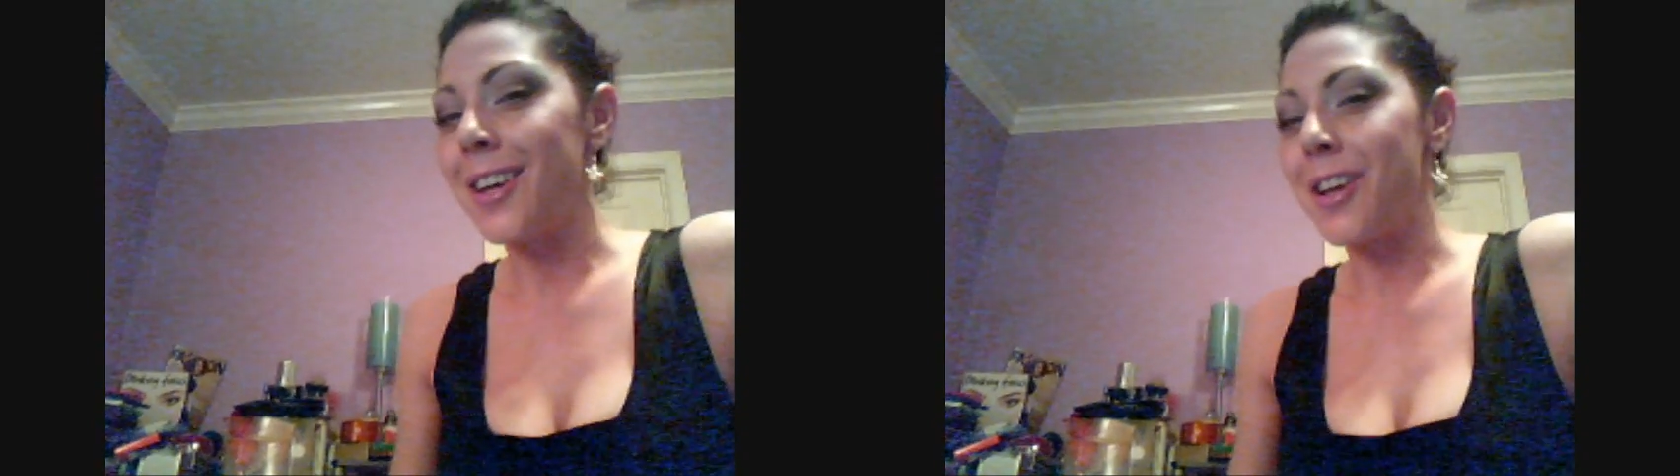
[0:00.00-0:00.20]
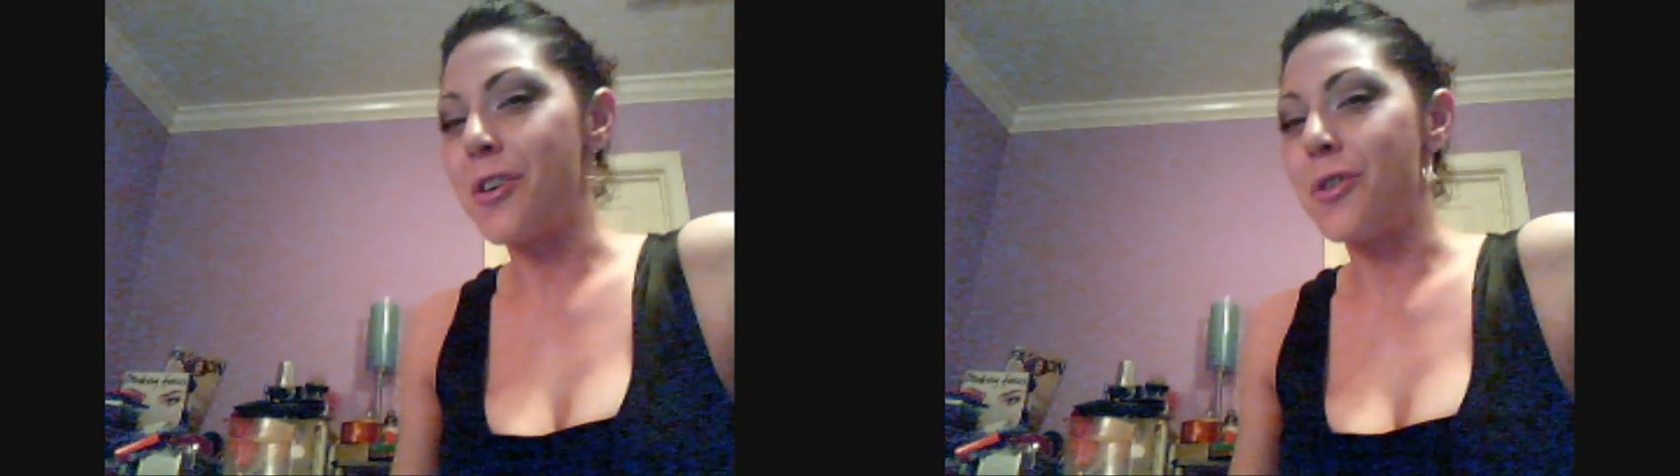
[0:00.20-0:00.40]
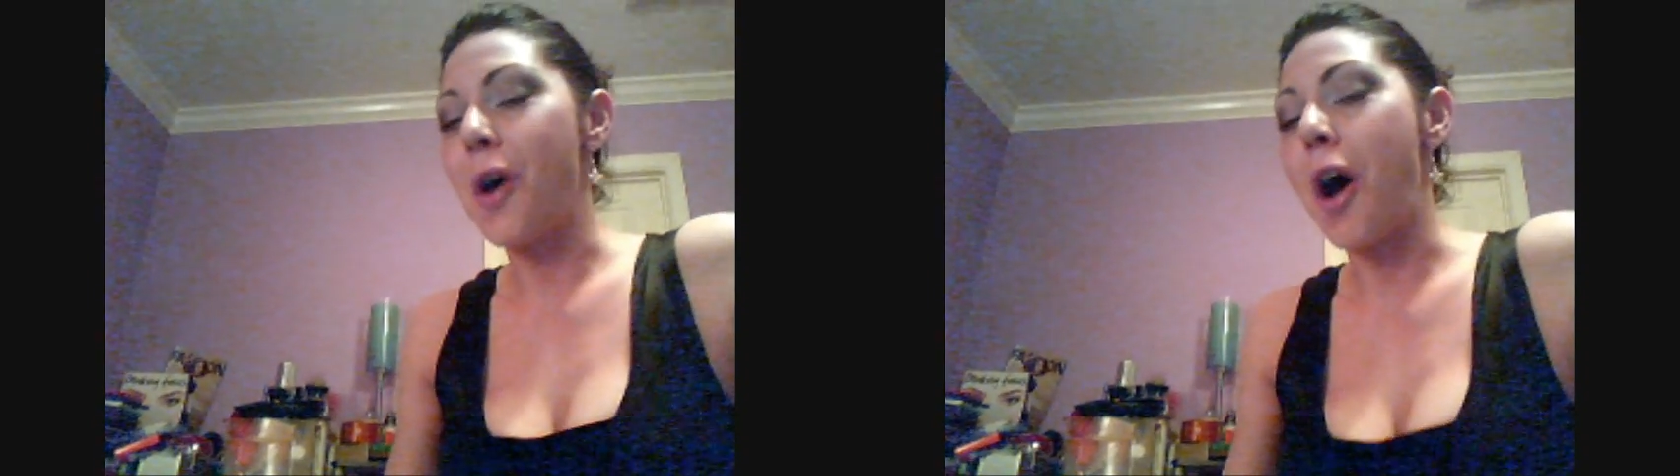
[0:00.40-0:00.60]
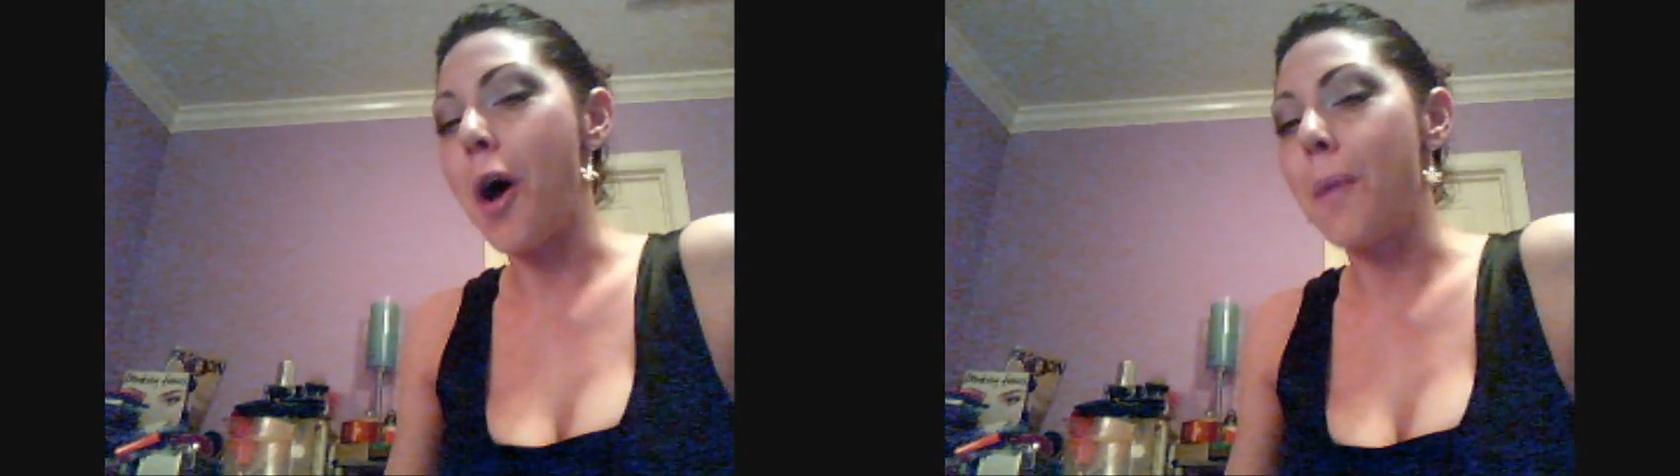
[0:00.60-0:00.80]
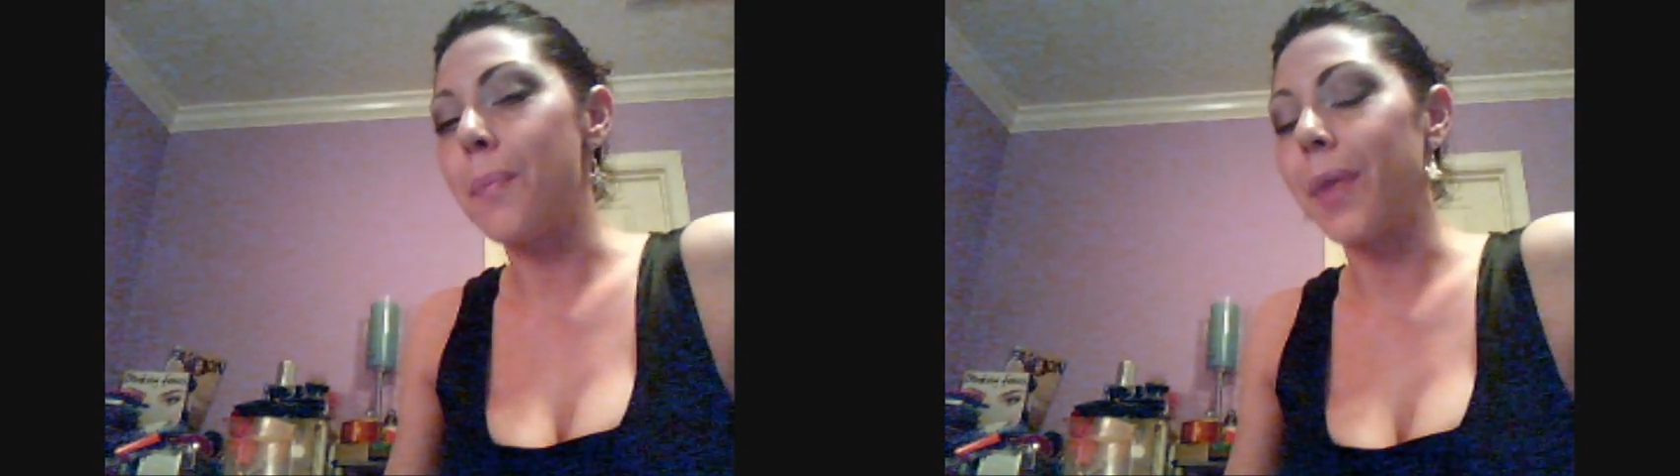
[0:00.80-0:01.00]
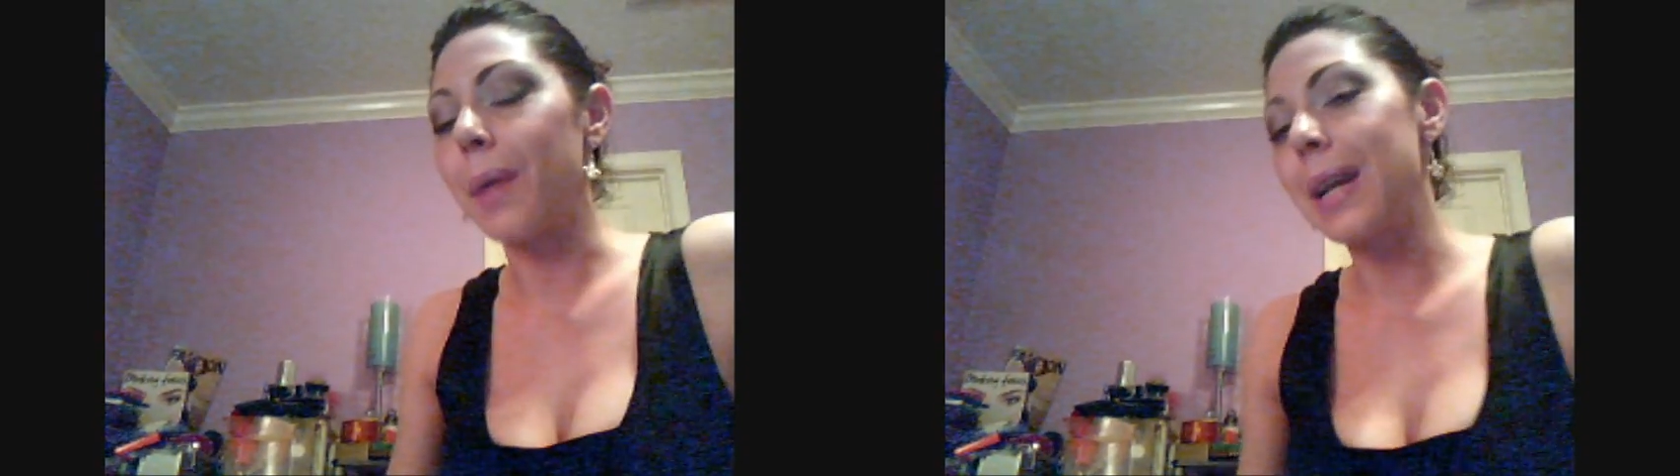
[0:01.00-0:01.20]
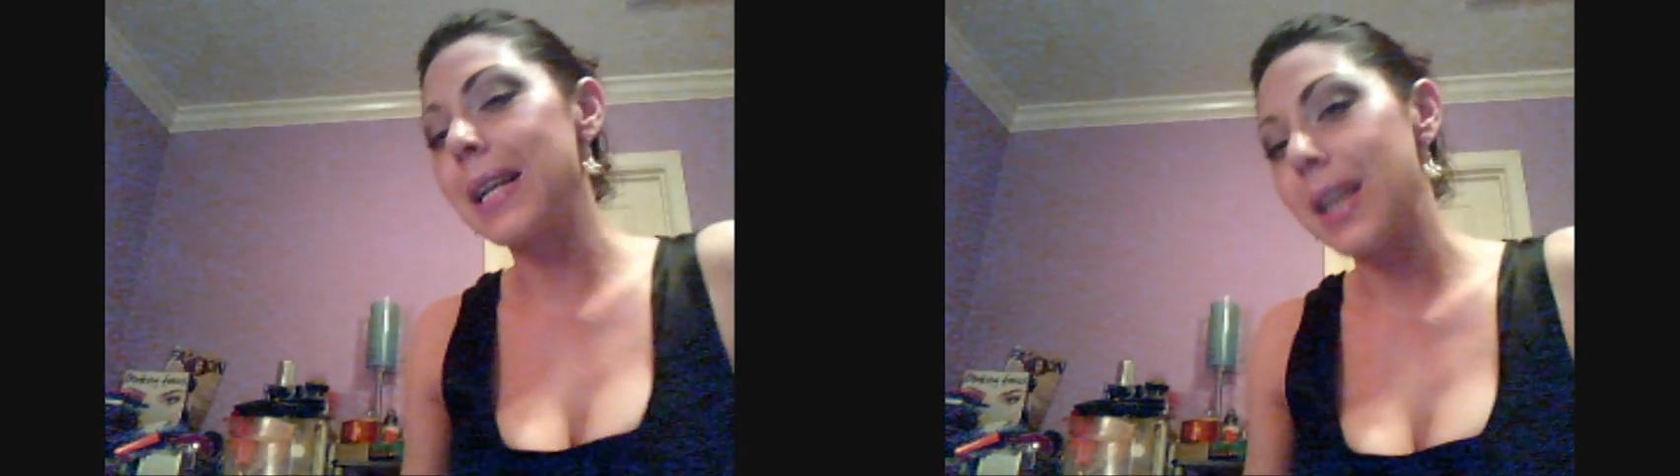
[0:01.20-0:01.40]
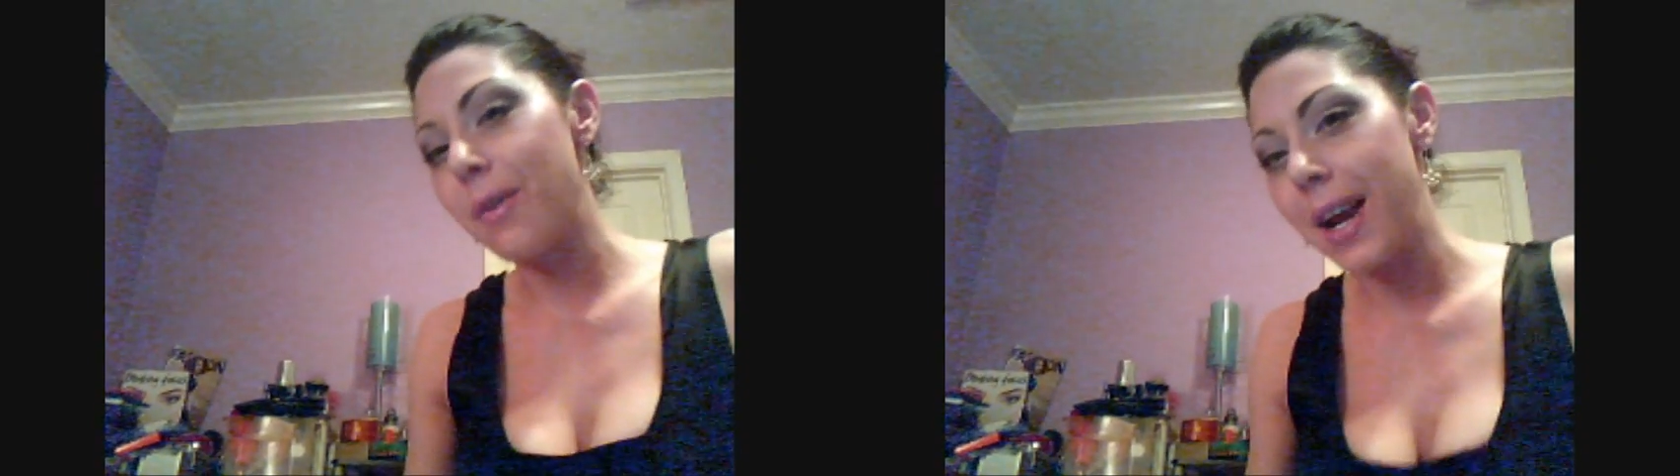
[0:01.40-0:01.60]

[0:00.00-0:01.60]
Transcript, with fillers: You know, um, I'm going to say